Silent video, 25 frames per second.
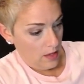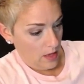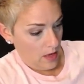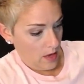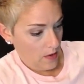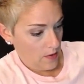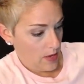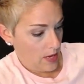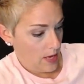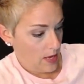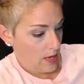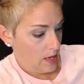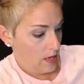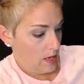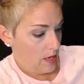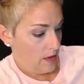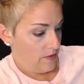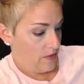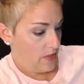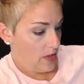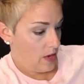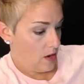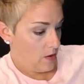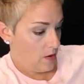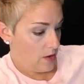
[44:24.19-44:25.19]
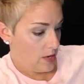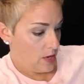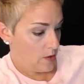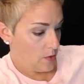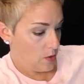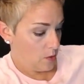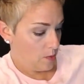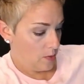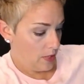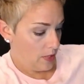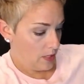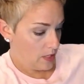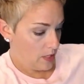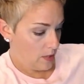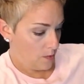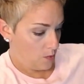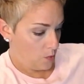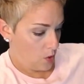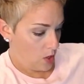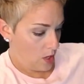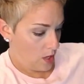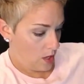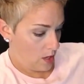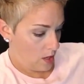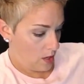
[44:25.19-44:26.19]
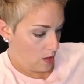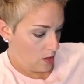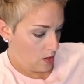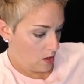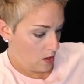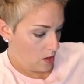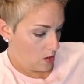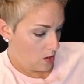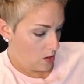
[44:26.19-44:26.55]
Okay, if the audio is picked up, what?